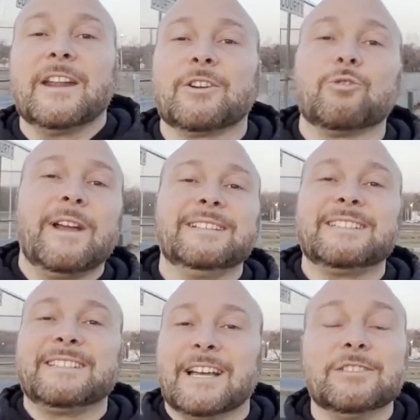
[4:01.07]
a great
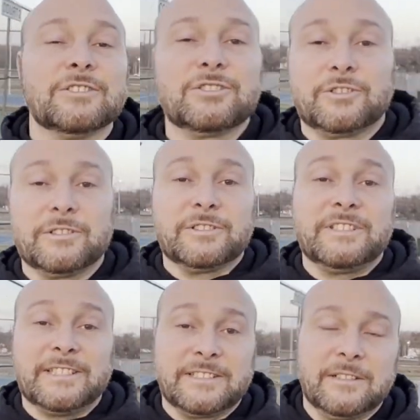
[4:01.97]

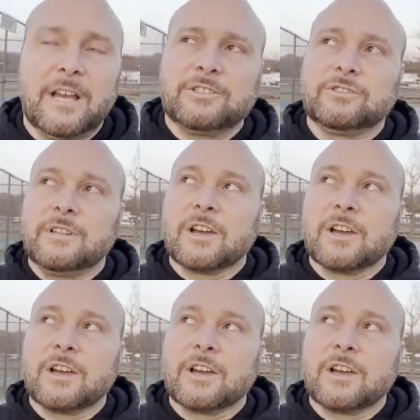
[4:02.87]
system, a